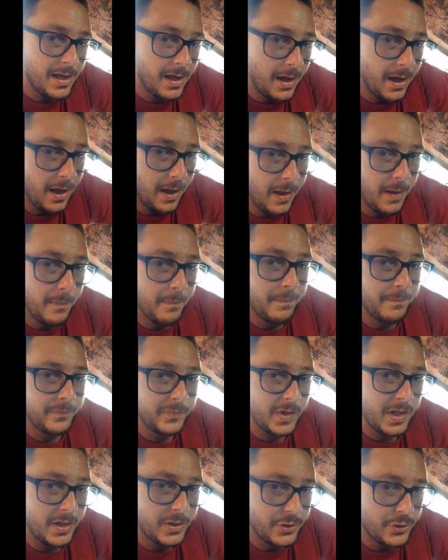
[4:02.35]

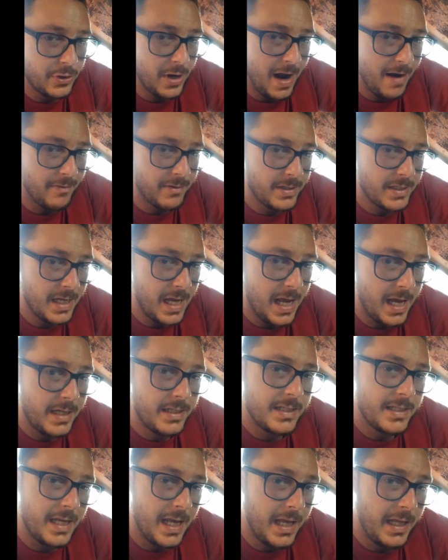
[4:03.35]
driver
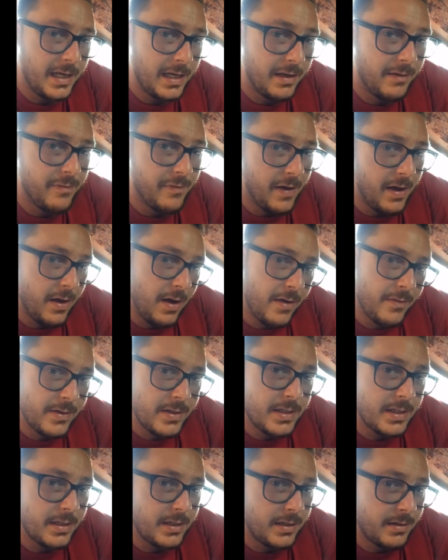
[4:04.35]
side, standing,
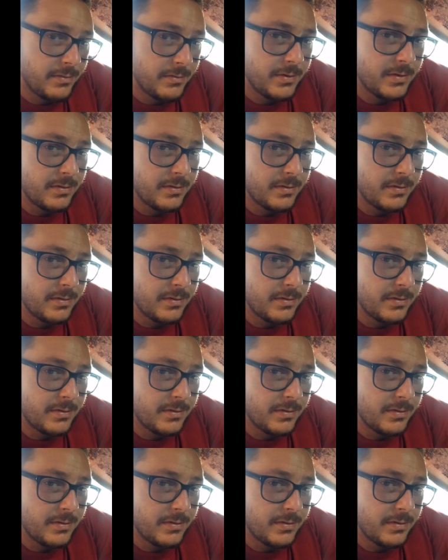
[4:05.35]
obviously